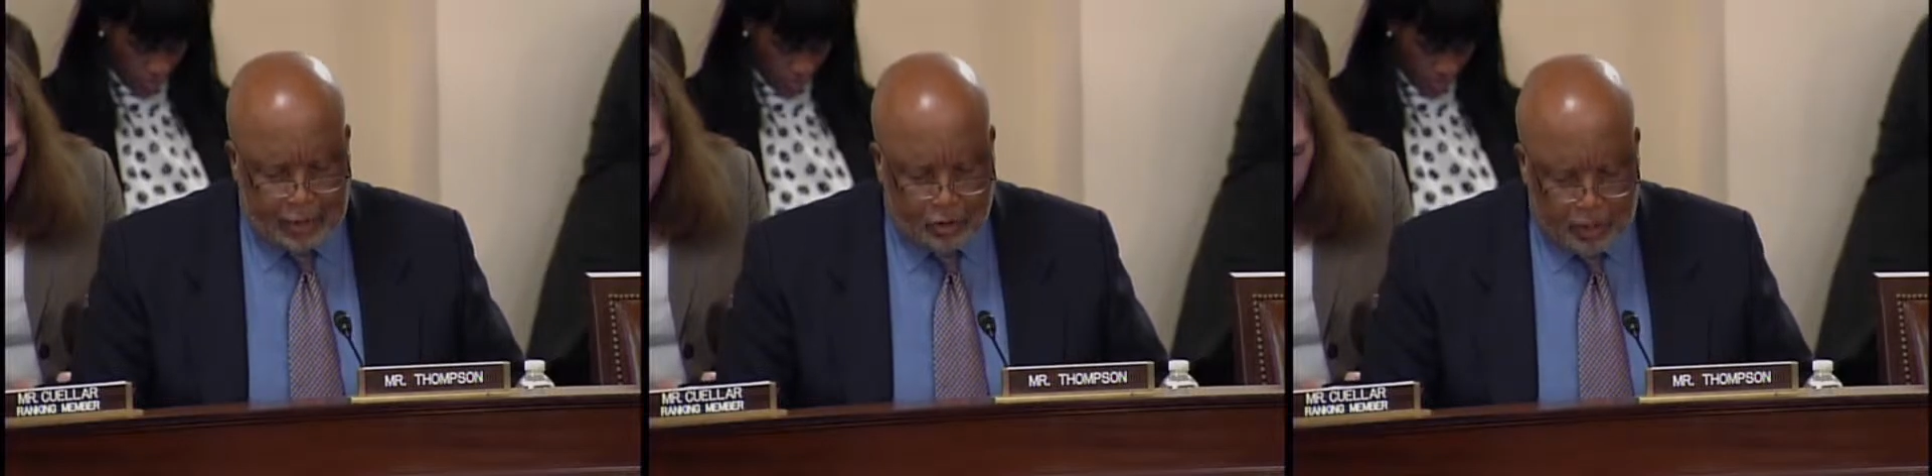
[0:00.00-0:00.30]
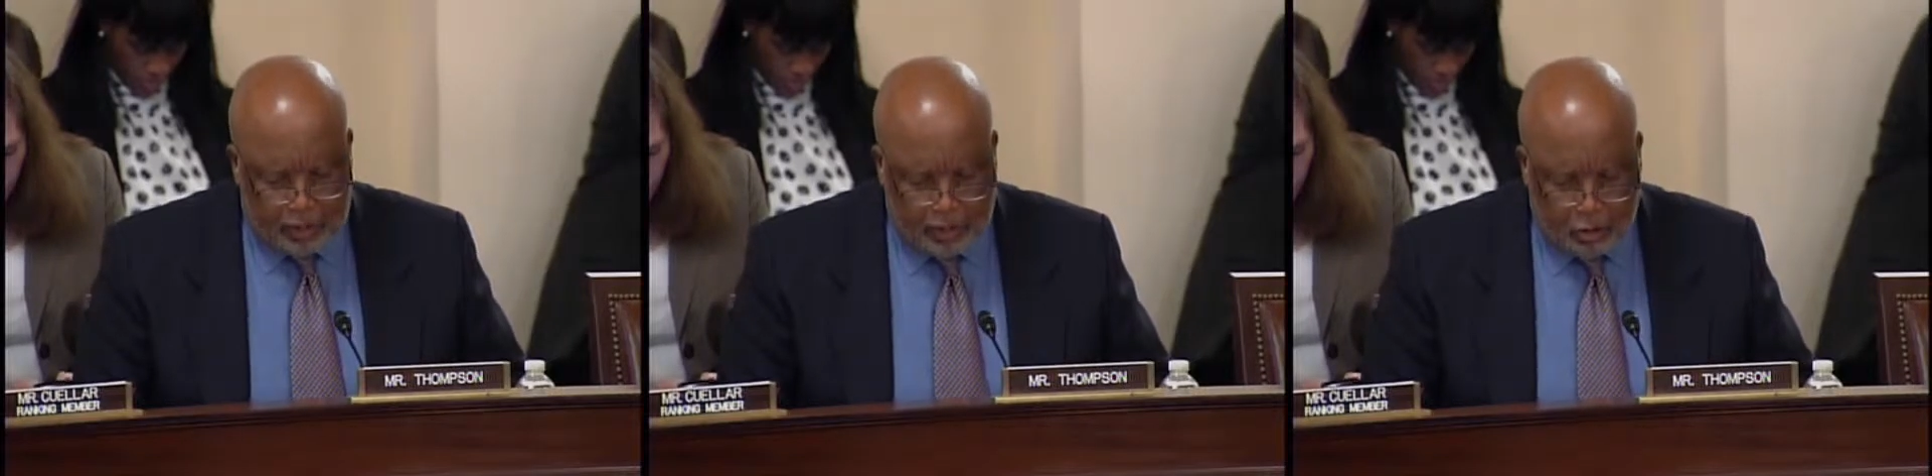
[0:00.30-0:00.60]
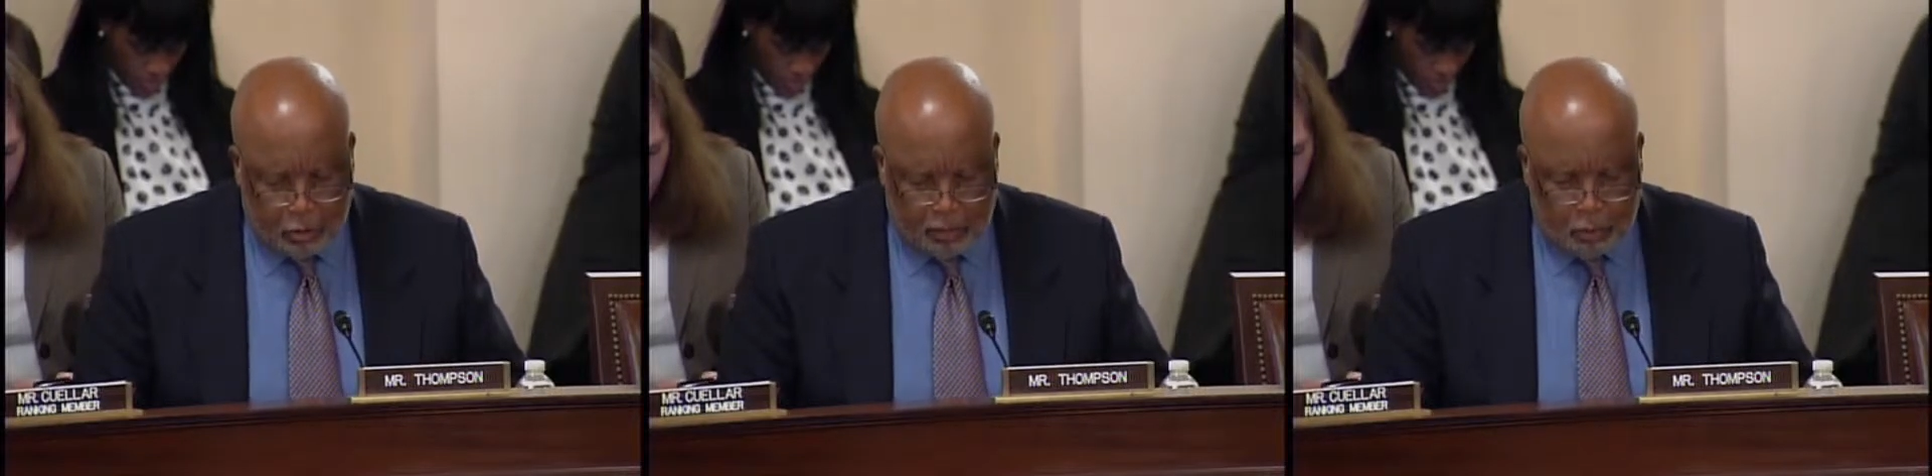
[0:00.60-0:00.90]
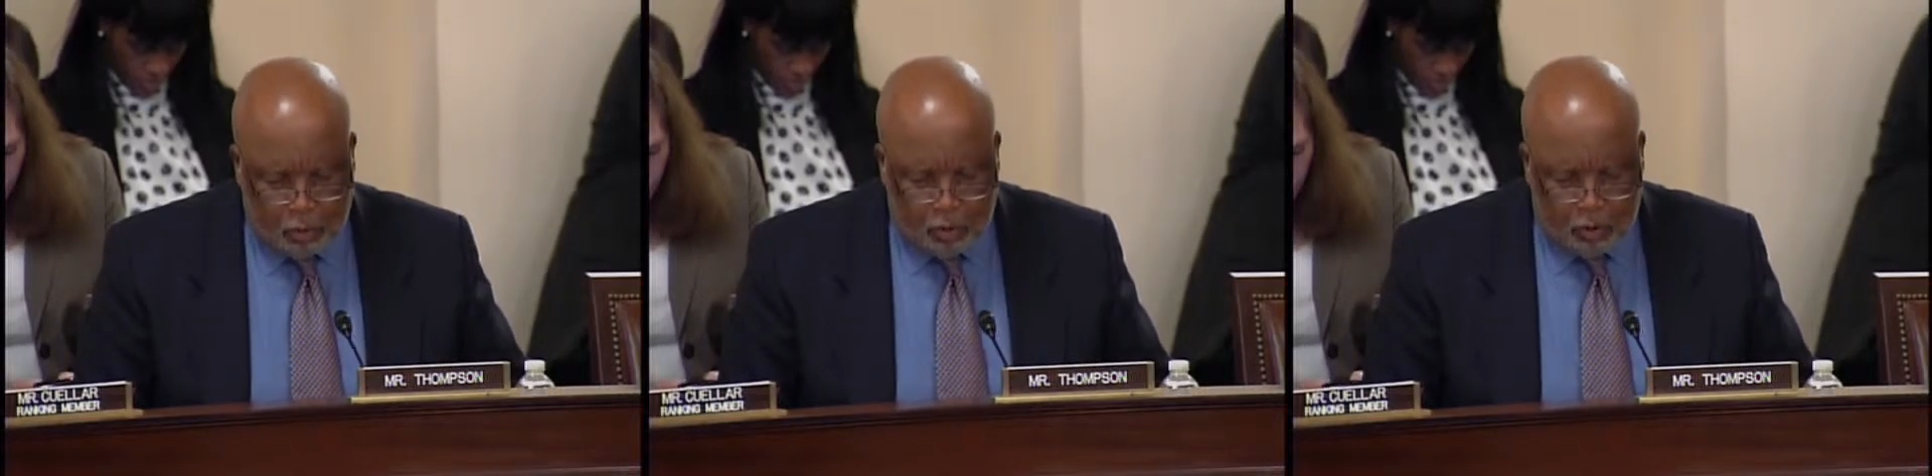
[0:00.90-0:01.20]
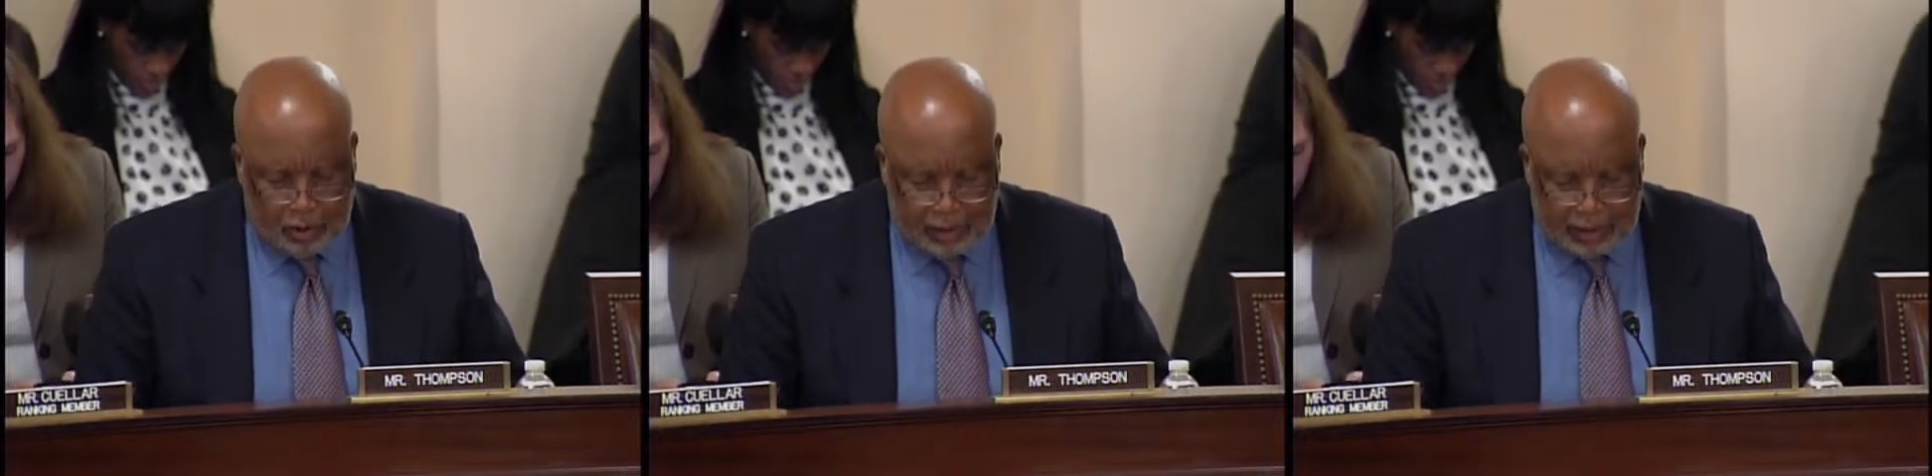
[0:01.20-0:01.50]
address a report
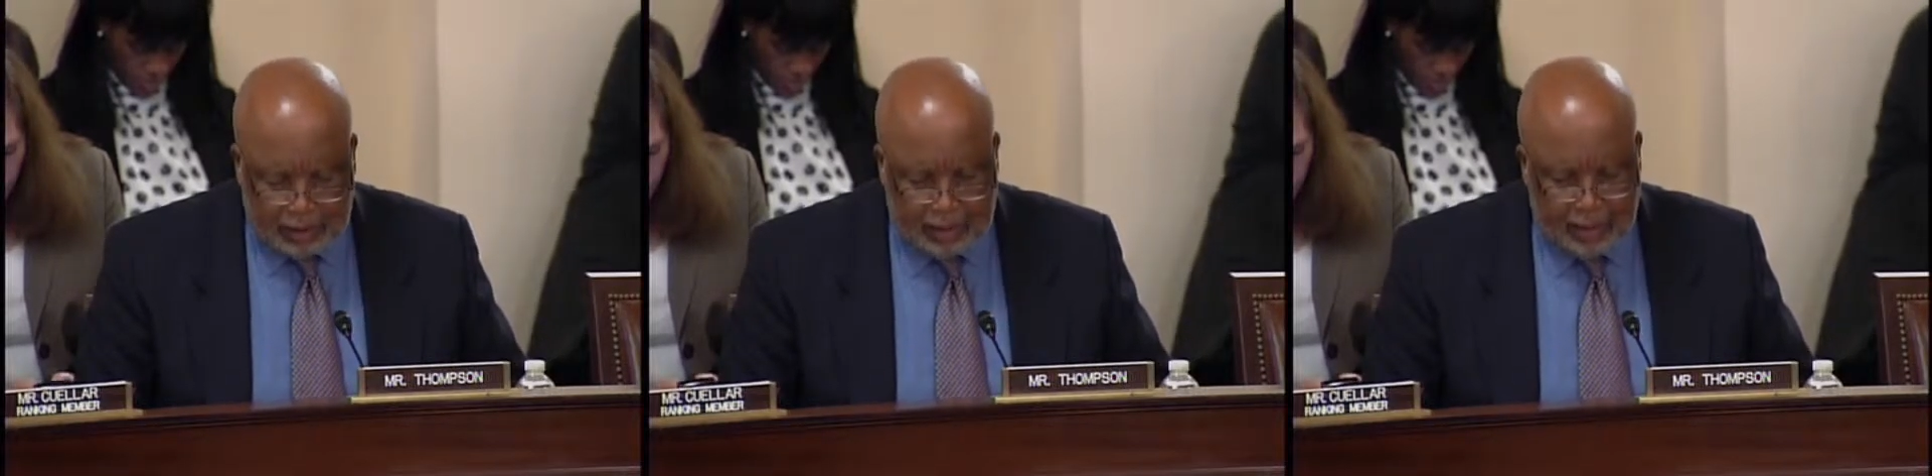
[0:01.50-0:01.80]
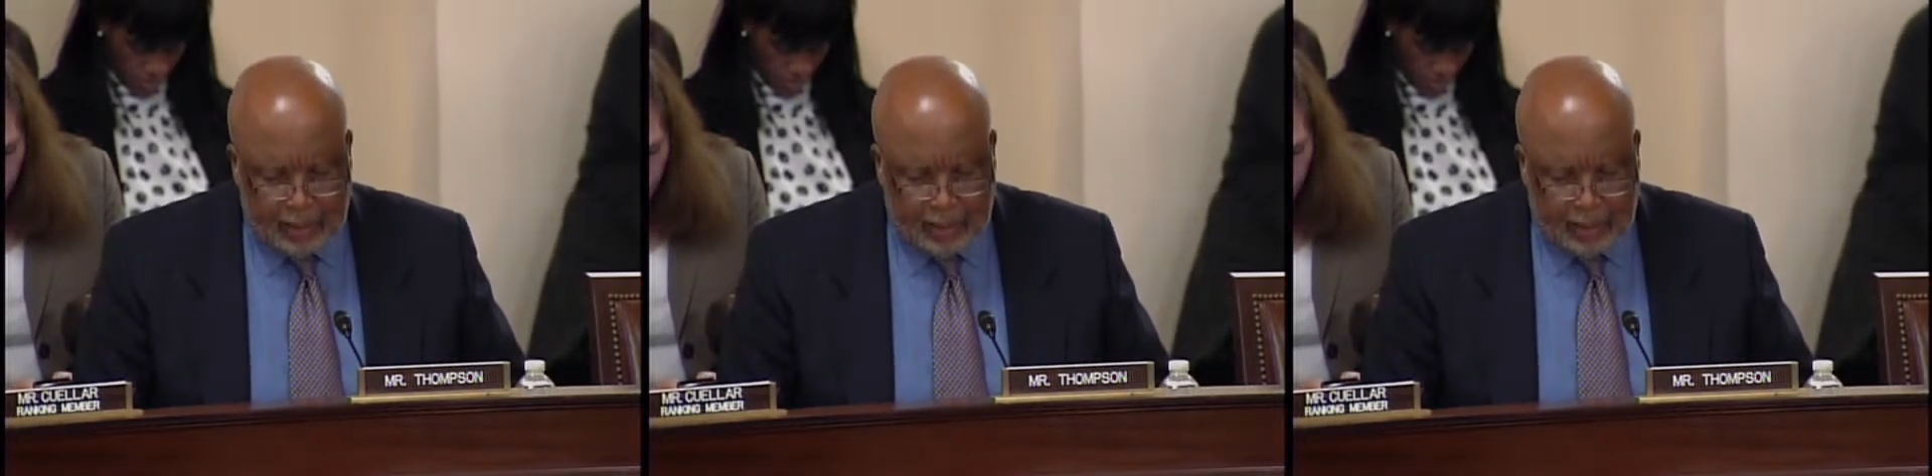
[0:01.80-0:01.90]
released